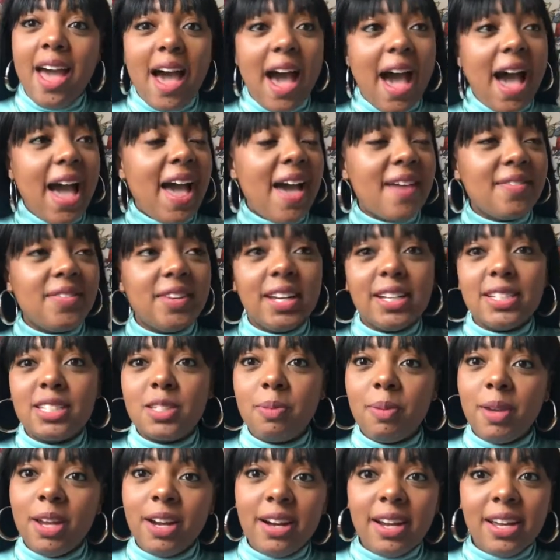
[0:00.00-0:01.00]
I haven't
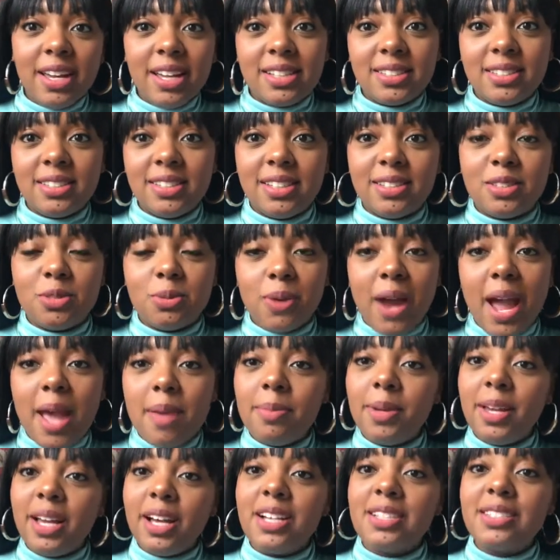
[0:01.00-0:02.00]
experienced this,
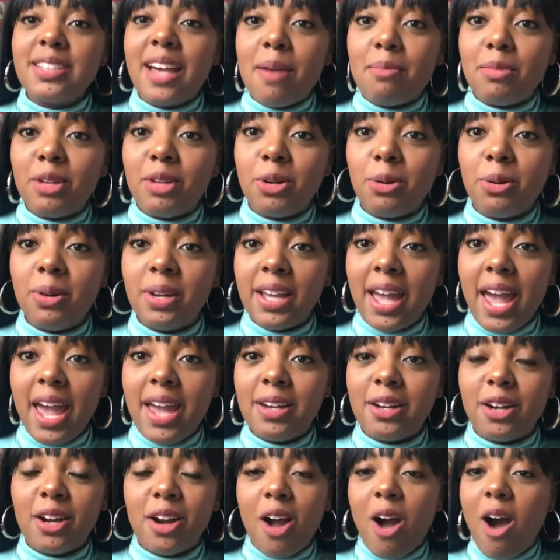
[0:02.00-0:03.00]
right? Because I'm a
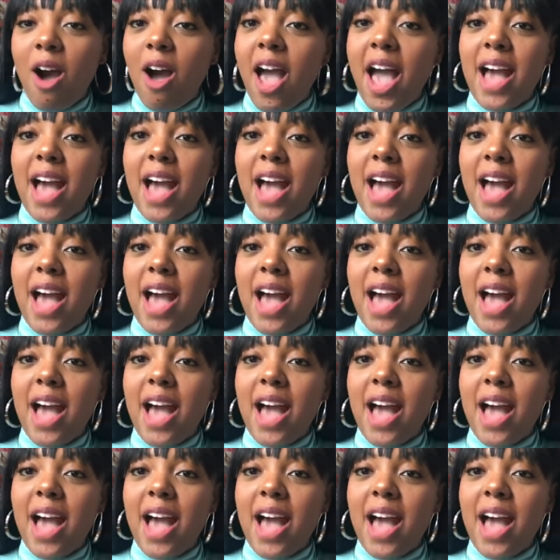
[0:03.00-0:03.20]
creator.